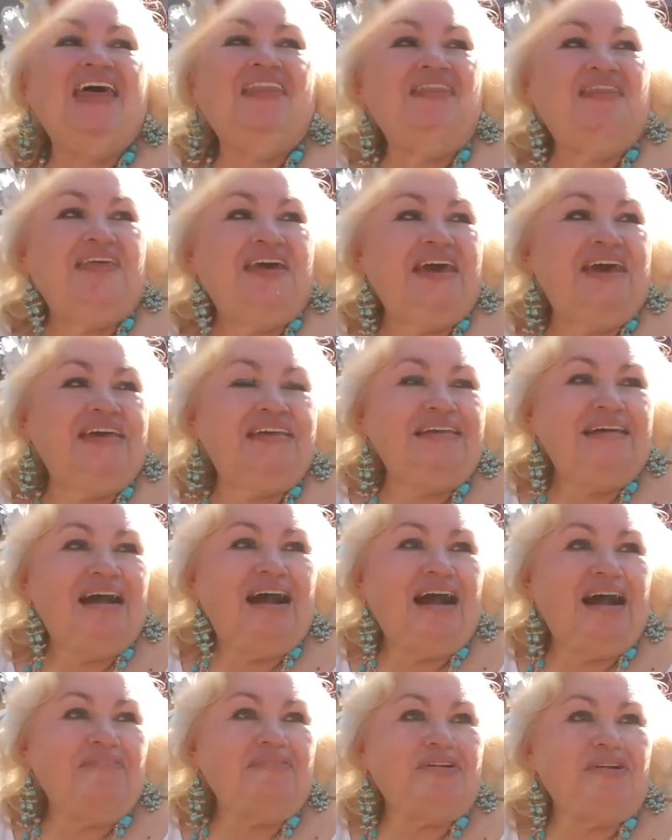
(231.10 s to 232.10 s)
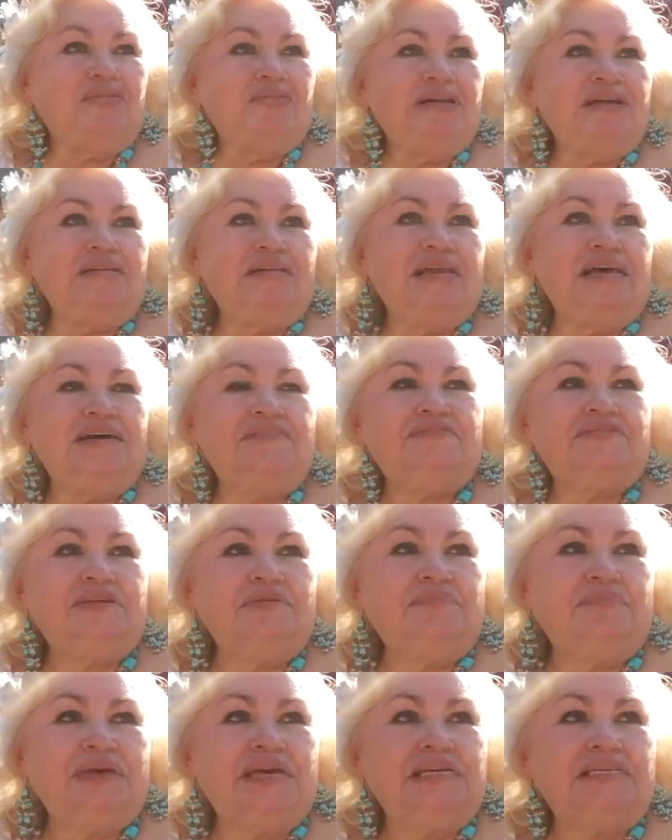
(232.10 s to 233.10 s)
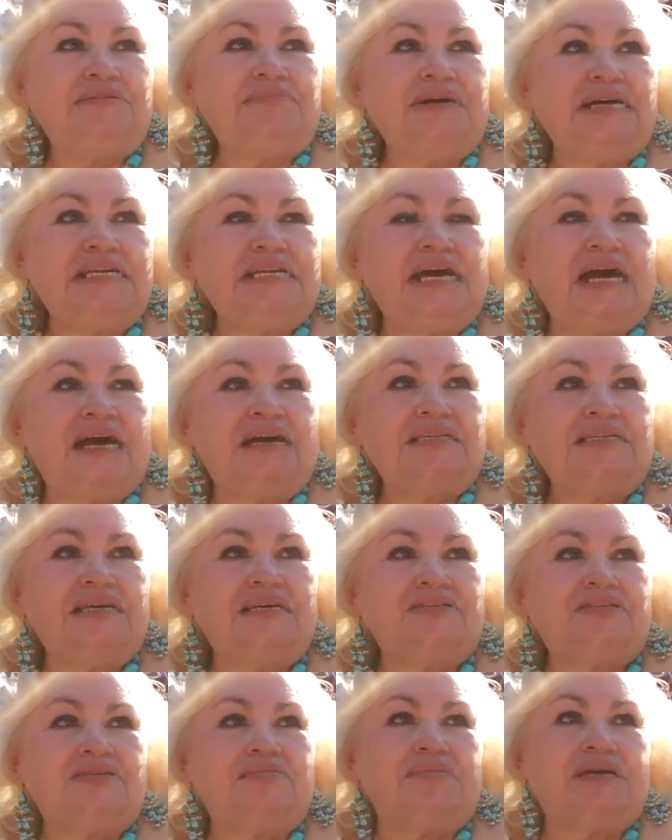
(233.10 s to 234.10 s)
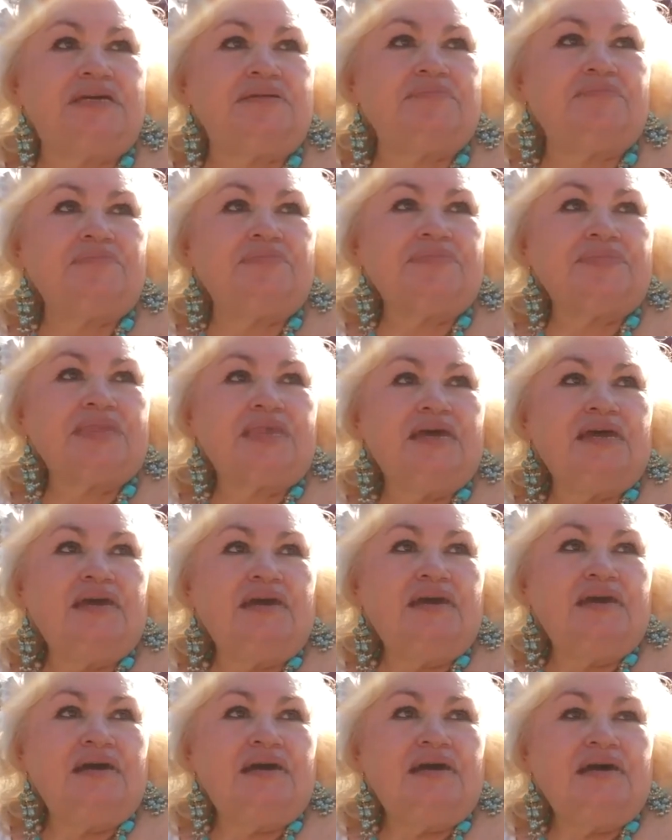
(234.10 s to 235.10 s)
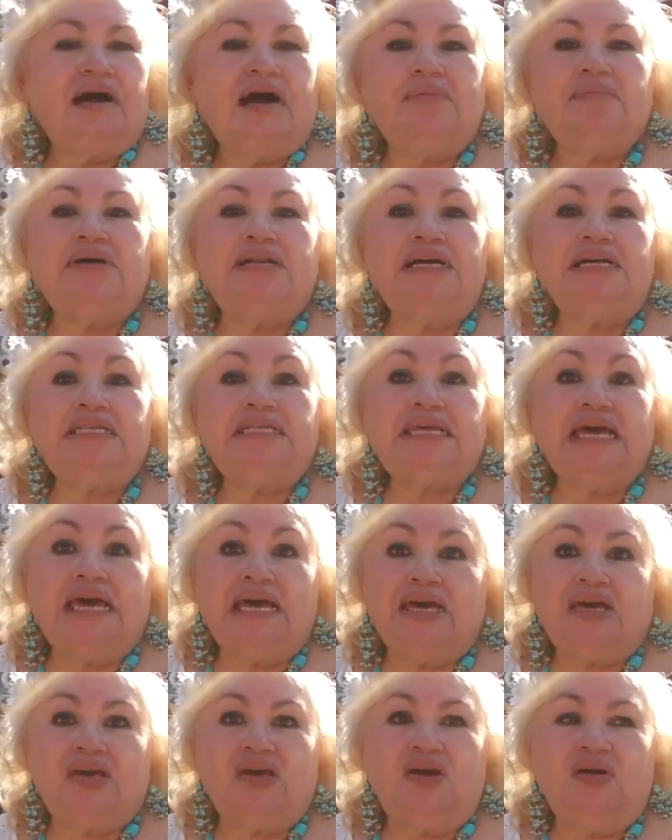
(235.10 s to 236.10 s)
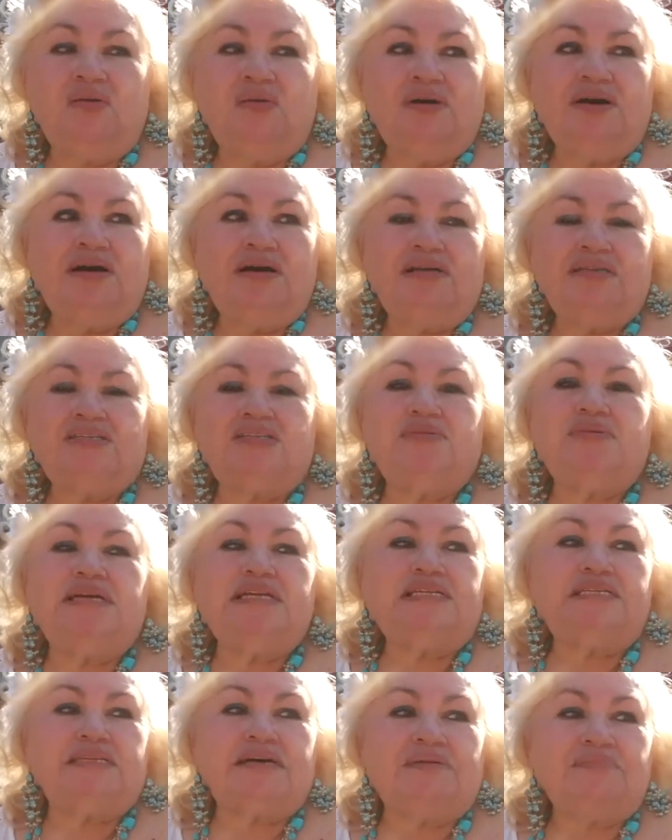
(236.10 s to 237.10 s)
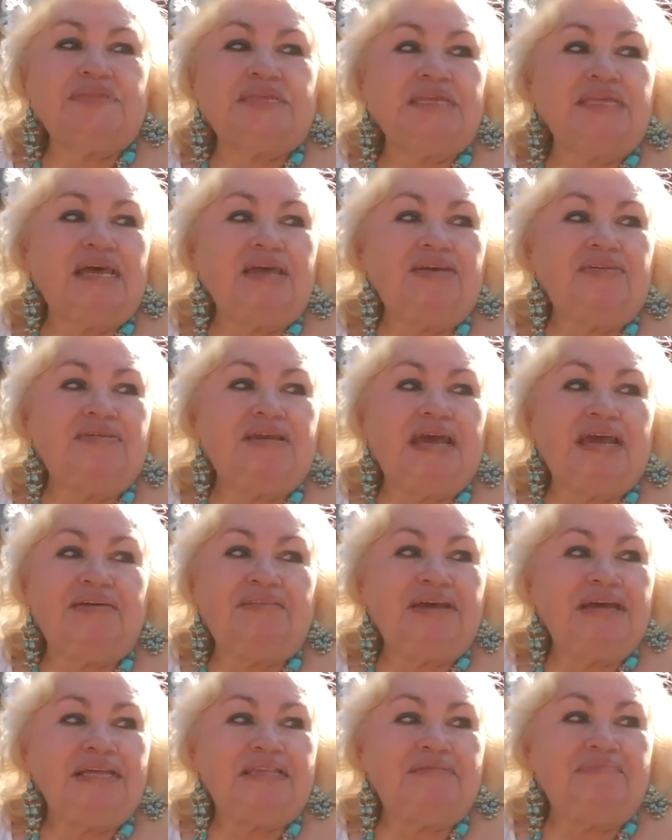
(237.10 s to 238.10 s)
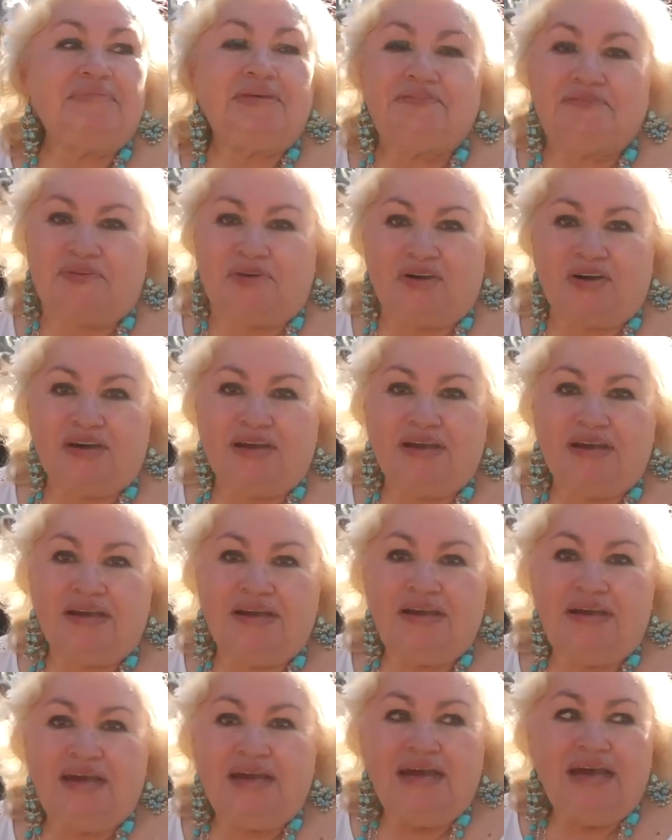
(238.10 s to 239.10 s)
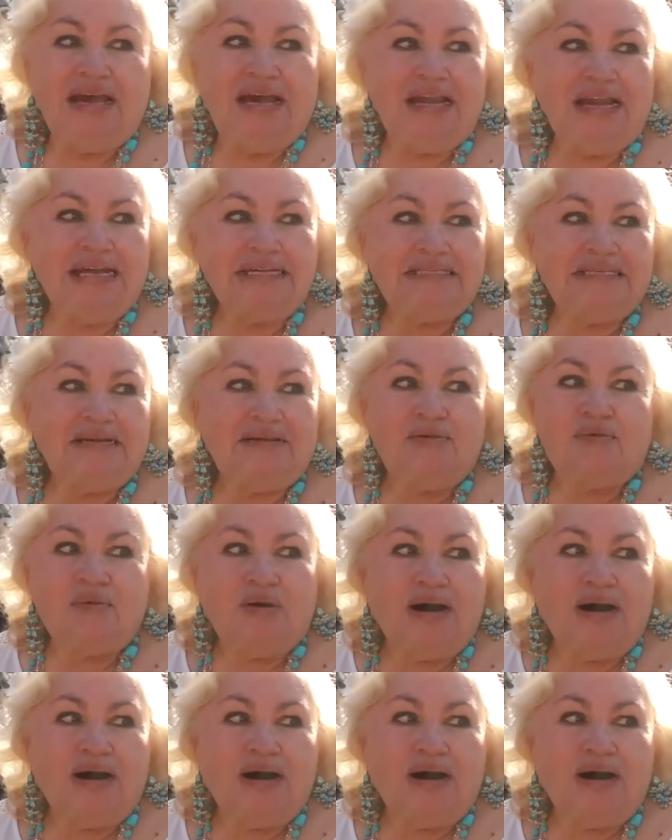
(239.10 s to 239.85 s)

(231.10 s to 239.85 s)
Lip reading: And then after we left the beach, my dad said to me, I'm going to take you to eat something that you never eaten before. And I said,